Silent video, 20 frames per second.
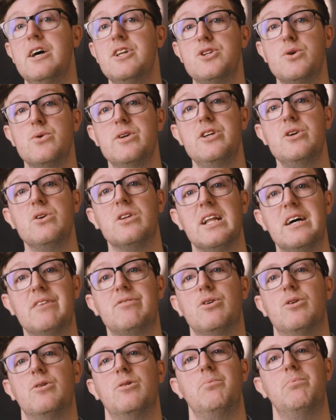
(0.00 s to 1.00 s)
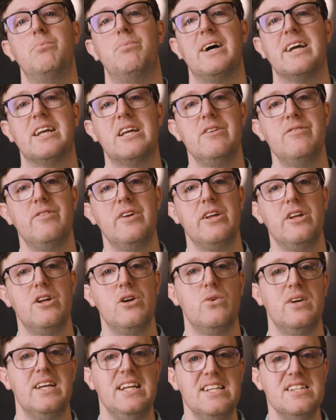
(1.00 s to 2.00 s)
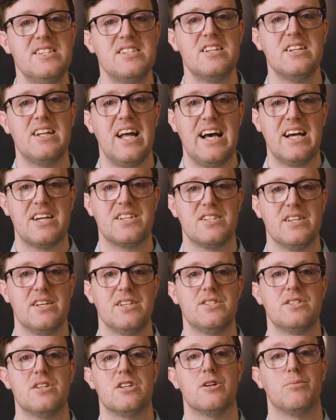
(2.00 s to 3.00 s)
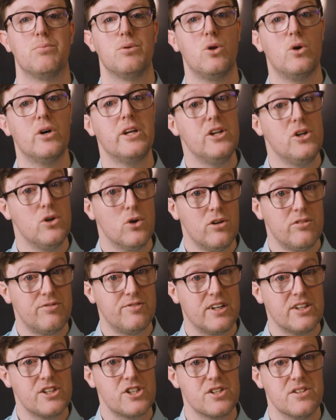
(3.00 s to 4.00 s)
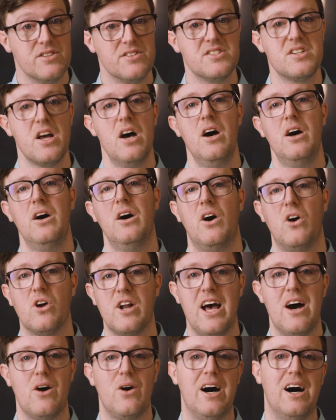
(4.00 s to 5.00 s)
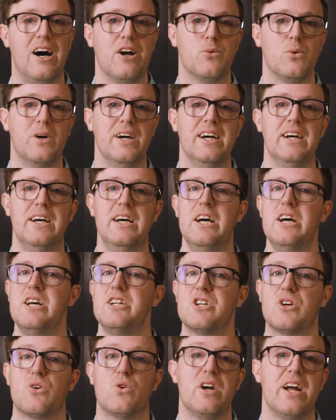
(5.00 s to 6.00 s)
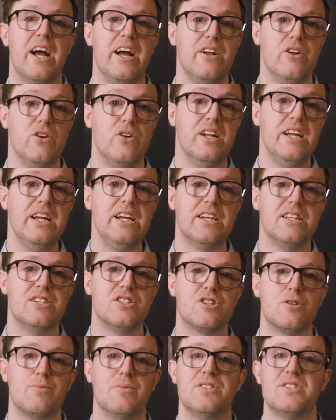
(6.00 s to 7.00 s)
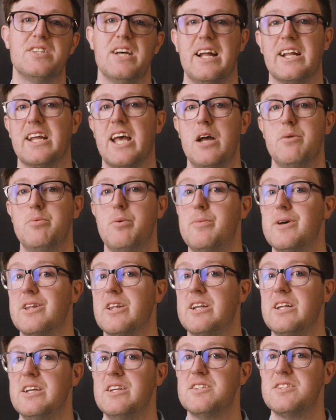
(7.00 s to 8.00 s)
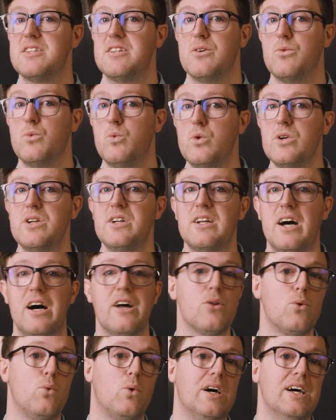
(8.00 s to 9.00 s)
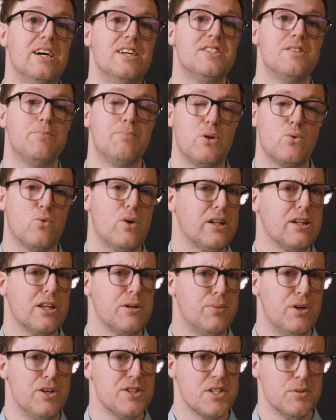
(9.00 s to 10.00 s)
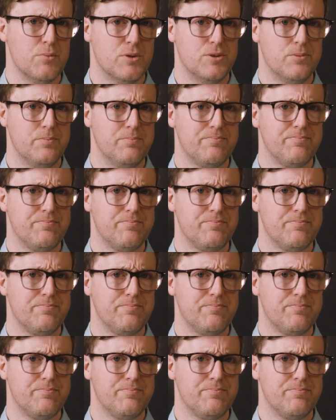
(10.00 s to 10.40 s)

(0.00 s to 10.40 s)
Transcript: to a new level by giving you instant access to deploy your functions on our hardware to create unique instruments and capabilities that wouldn't otherwise be readily possible.